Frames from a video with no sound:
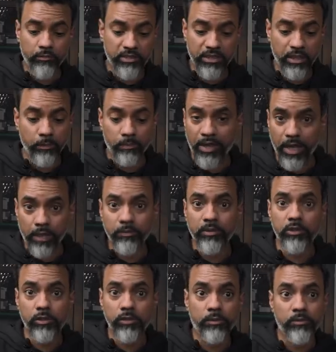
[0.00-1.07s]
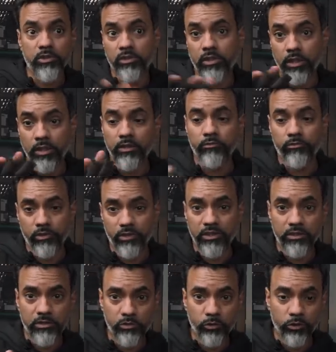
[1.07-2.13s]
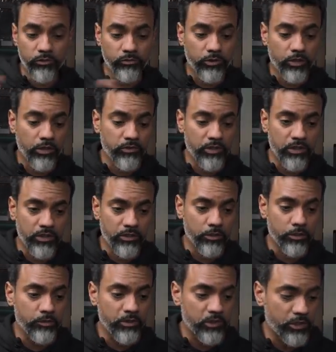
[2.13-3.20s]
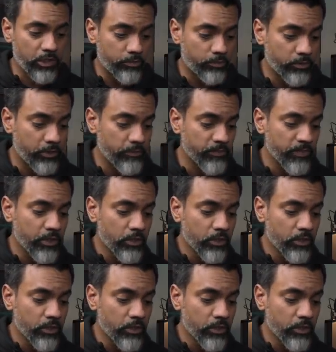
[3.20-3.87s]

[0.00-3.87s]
It's not a bad material, I'm just saying for these sorts of gloves it is a little bit slippery,